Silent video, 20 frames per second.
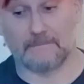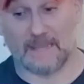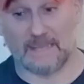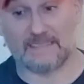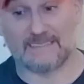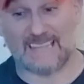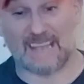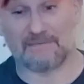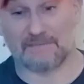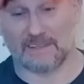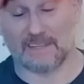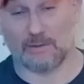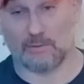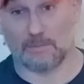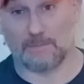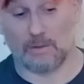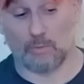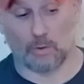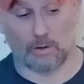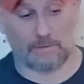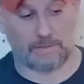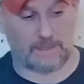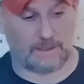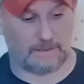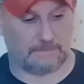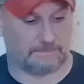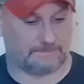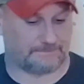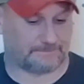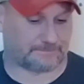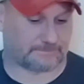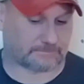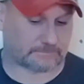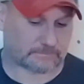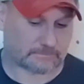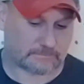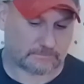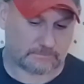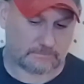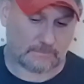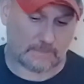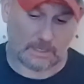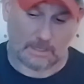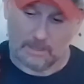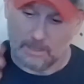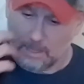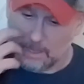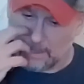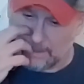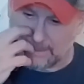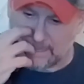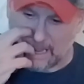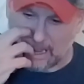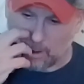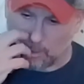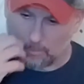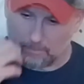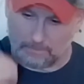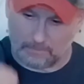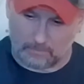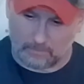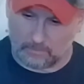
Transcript: It definitely would be worth it. Now,